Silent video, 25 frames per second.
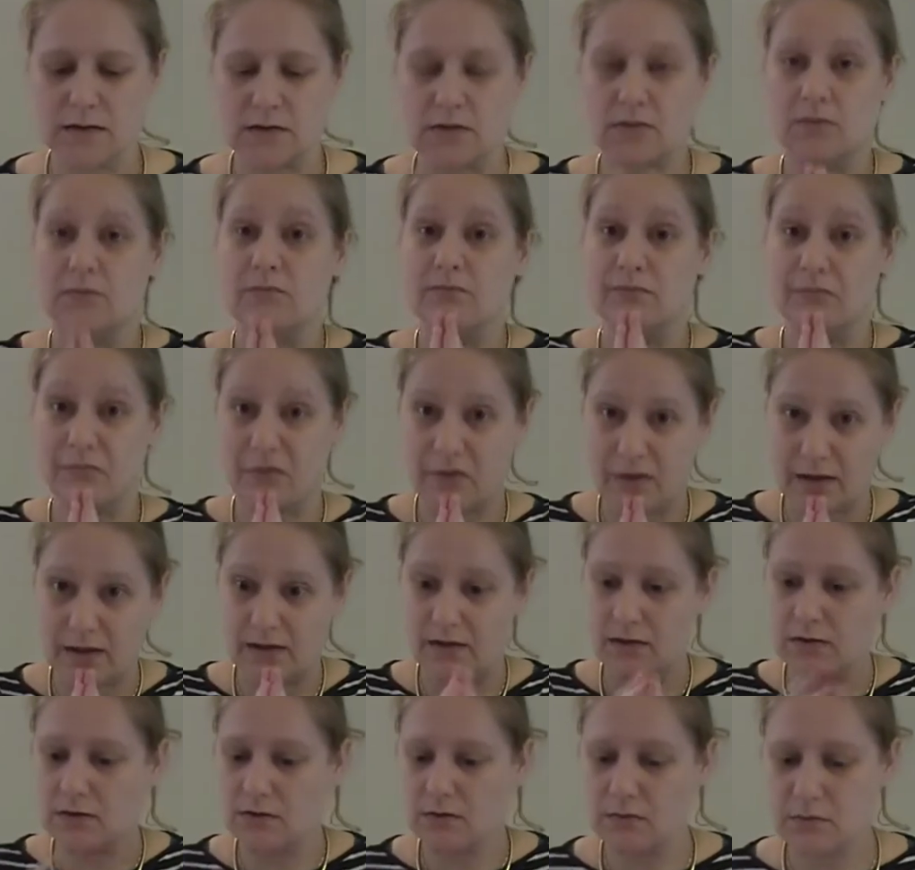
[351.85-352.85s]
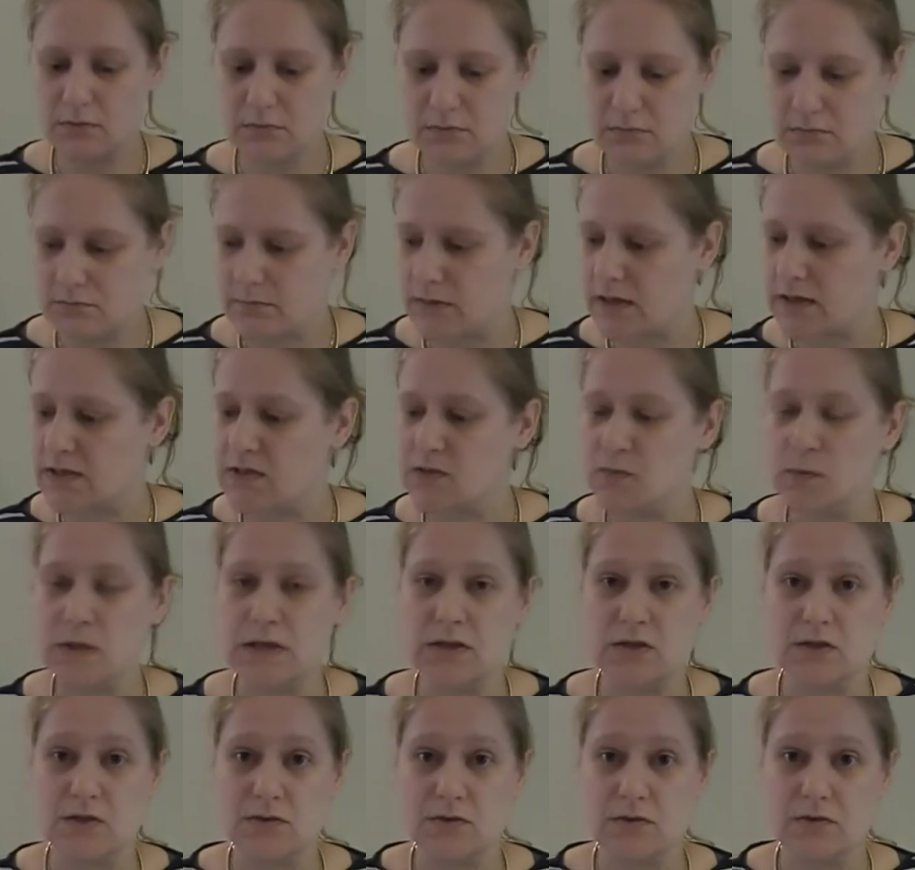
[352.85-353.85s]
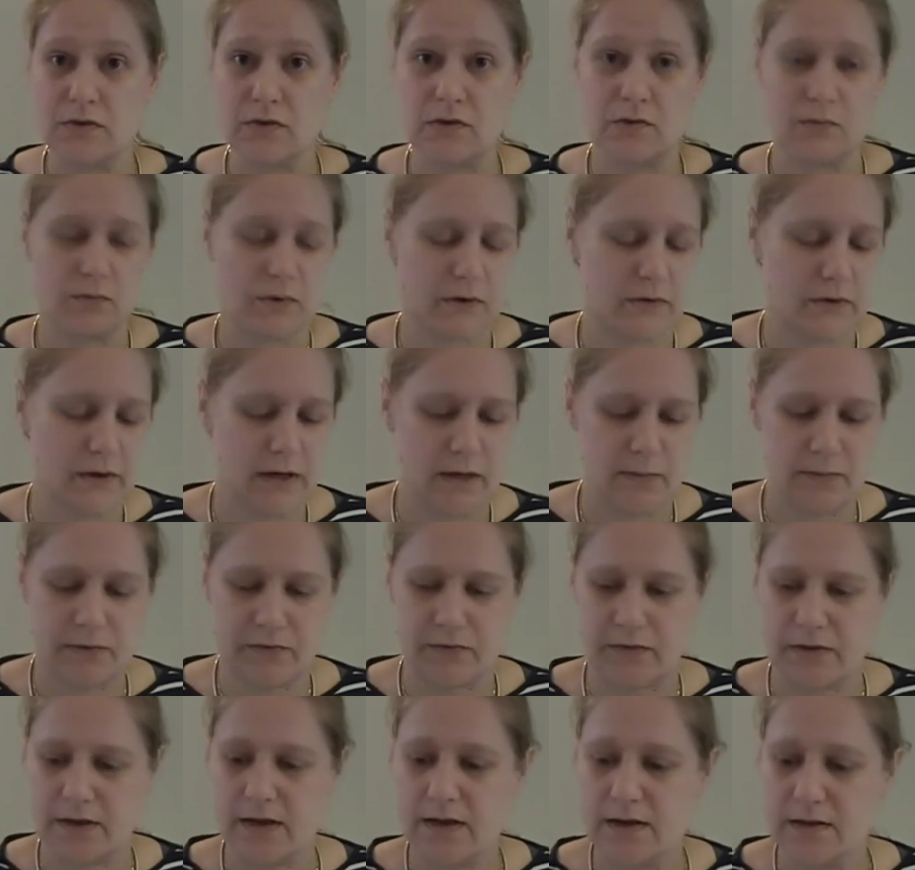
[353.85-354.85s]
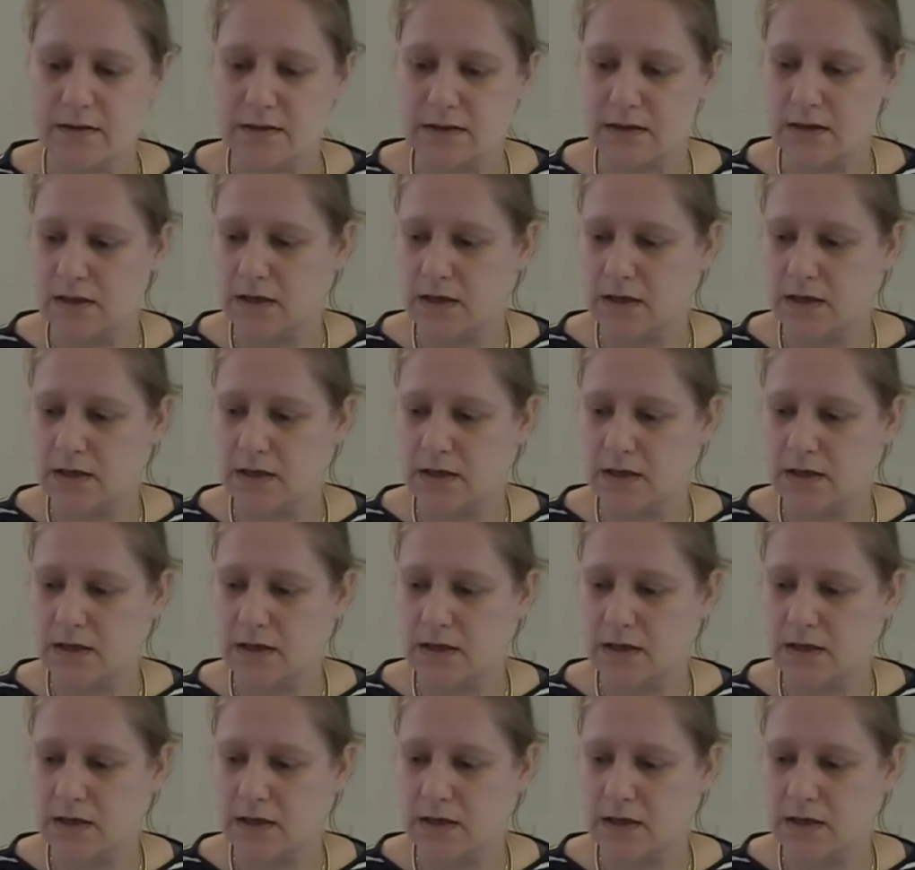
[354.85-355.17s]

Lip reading: So thank you, my sweet tooth. I'm very happy for that.